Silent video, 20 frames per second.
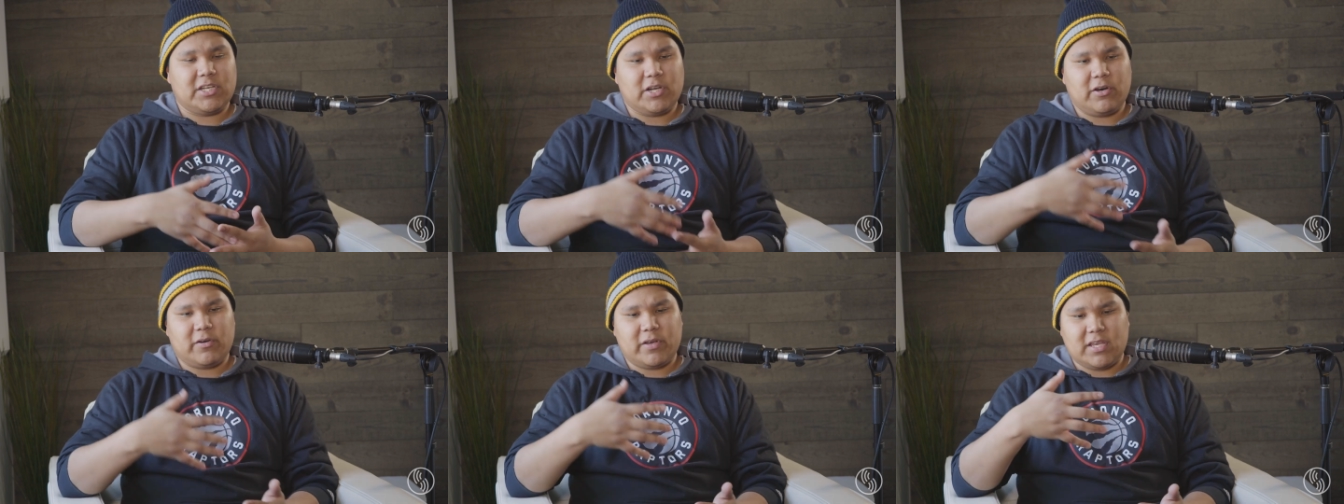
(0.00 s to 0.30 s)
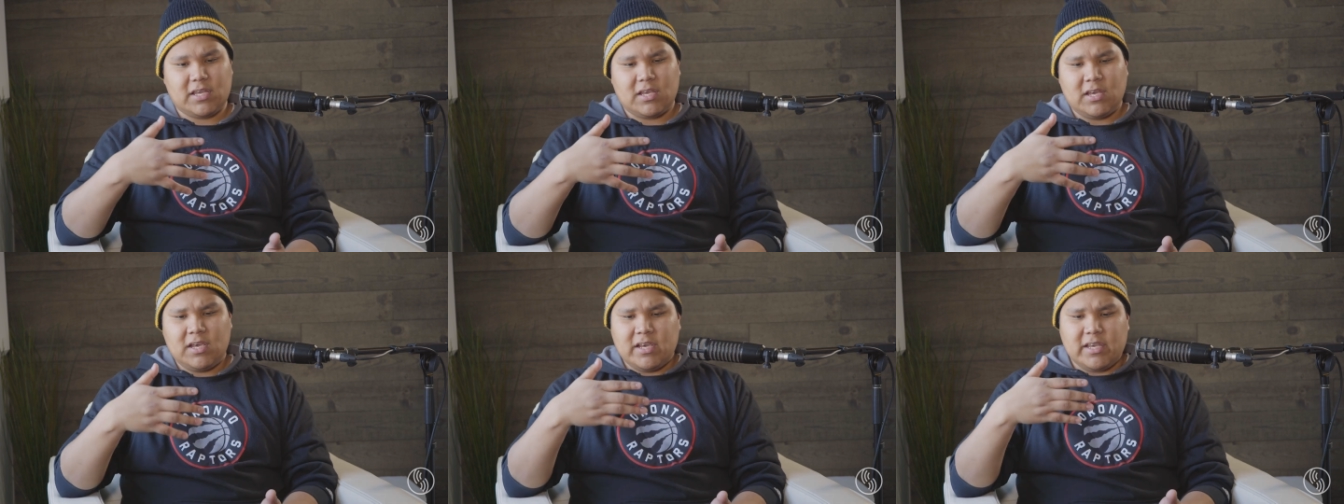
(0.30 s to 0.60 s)

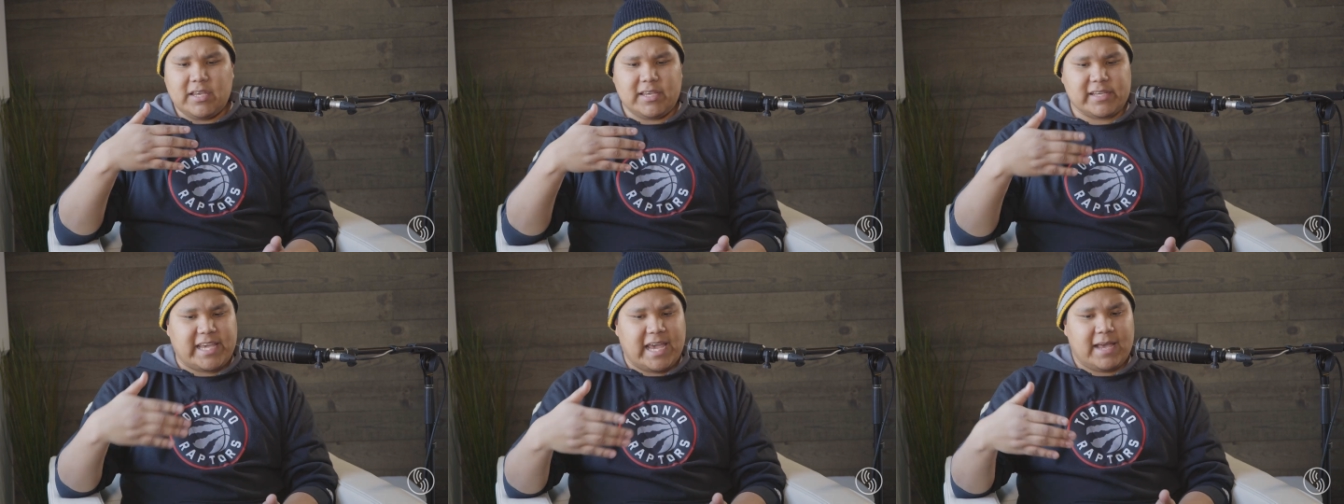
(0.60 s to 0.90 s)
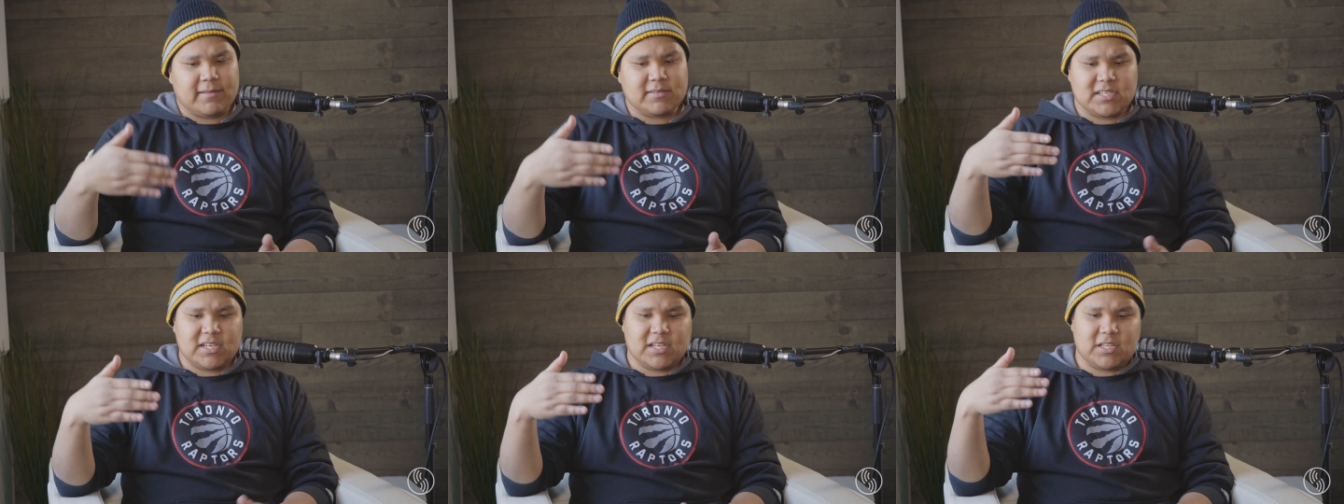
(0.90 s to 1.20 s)
He
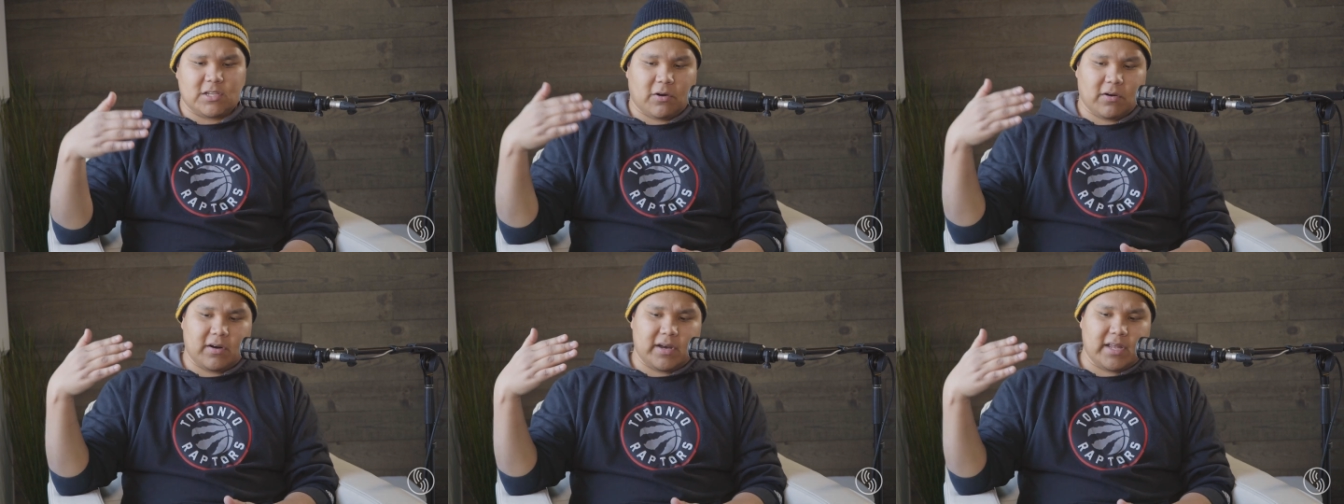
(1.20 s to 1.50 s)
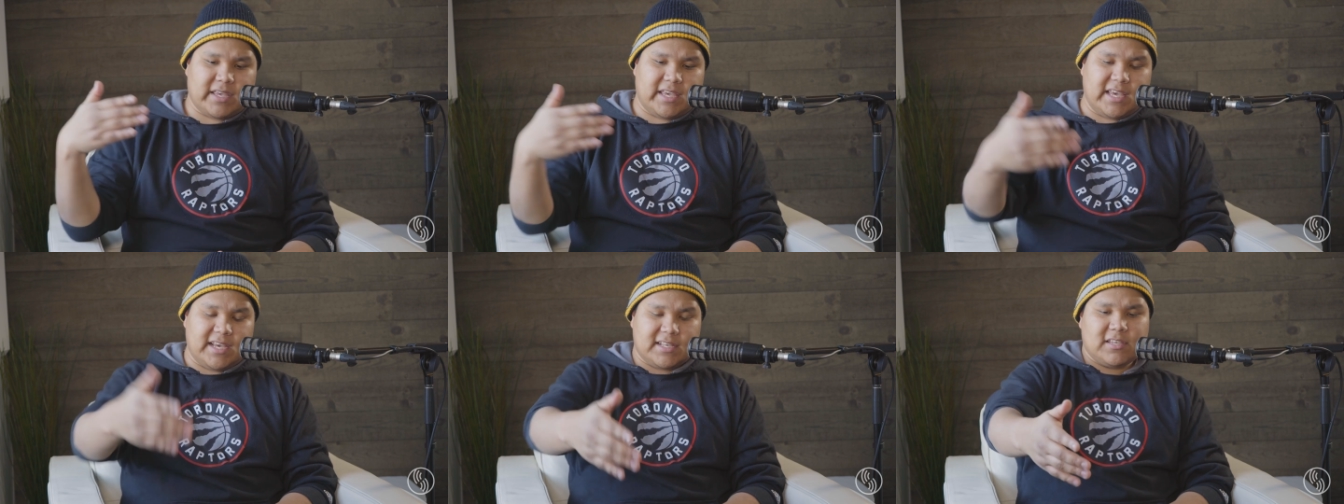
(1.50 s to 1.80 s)
came to the door, and
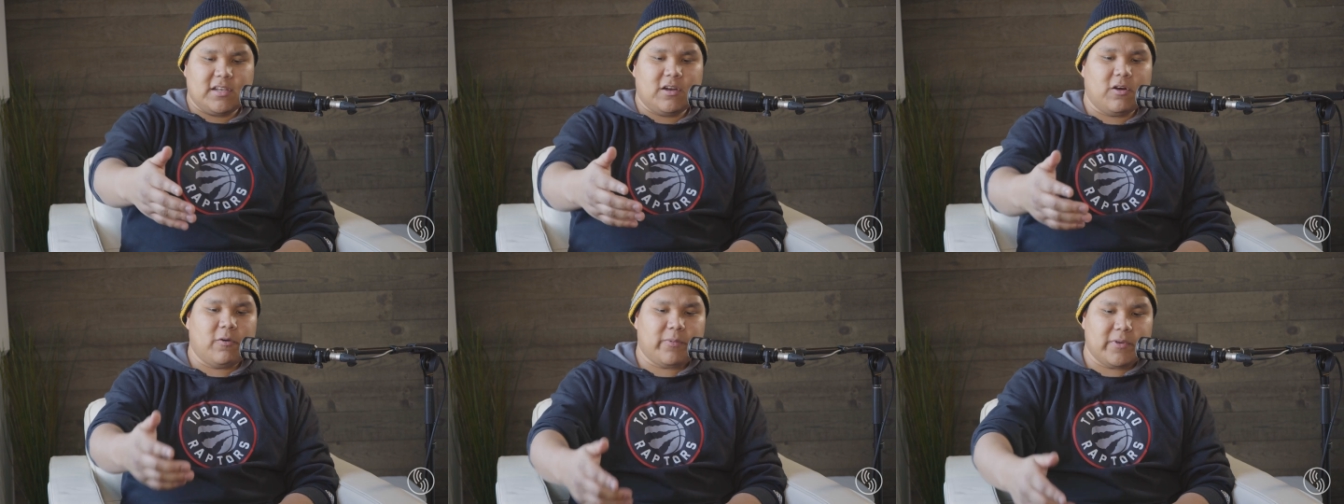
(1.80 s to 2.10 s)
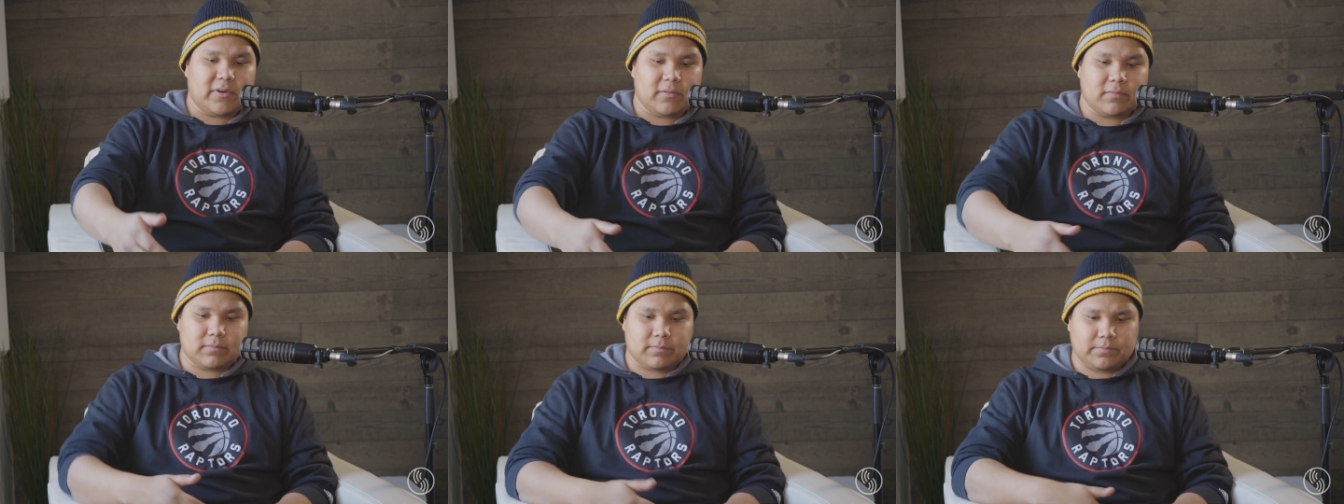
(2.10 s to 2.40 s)
he kicked it
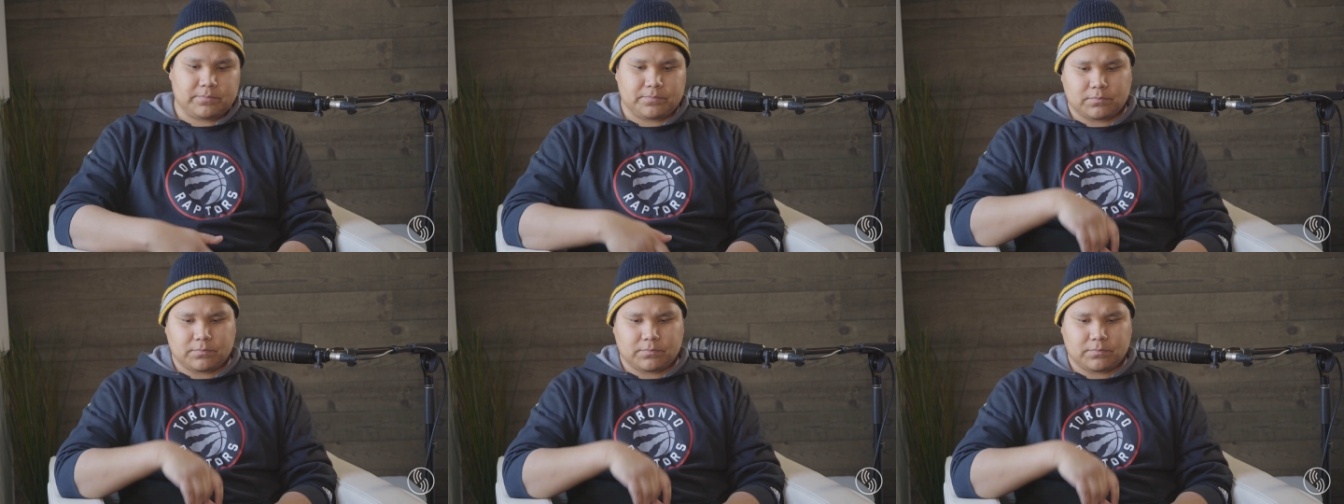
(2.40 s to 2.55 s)
open.